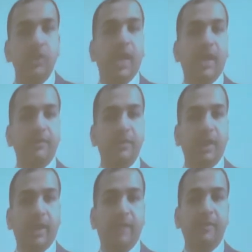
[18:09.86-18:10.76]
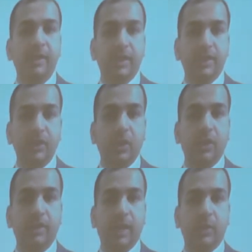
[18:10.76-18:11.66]
have to have a
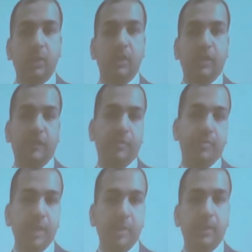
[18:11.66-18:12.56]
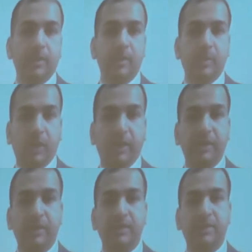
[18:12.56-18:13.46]
solid network of people,
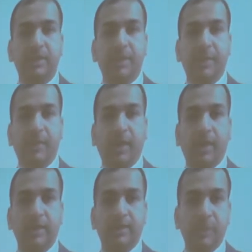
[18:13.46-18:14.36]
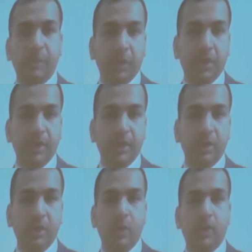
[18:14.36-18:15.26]
partners supporting
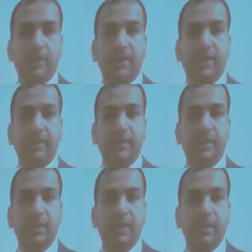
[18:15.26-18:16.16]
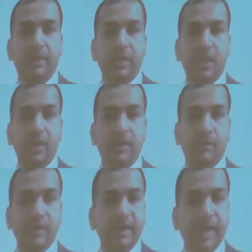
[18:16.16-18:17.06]
you, whether that's in
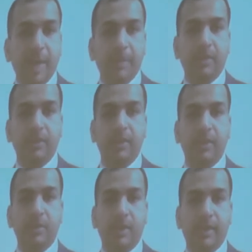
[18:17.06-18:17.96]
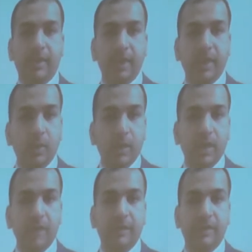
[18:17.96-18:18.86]
raising capital, in providing
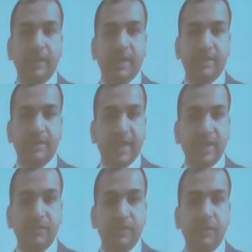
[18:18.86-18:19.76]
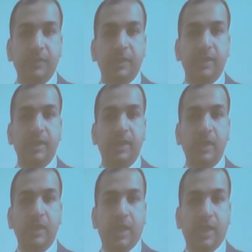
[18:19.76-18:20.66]
liquidity, whether that's tax framework,
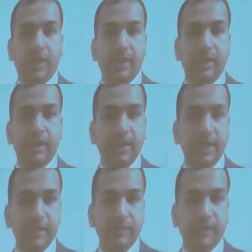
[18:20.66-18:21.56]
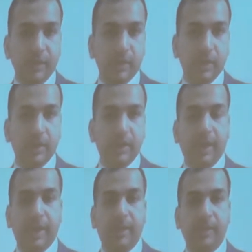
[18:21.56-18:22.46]
legal framework,
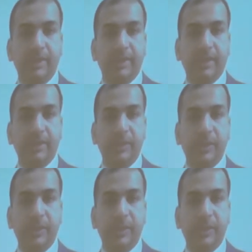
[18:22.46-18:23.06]
whether that's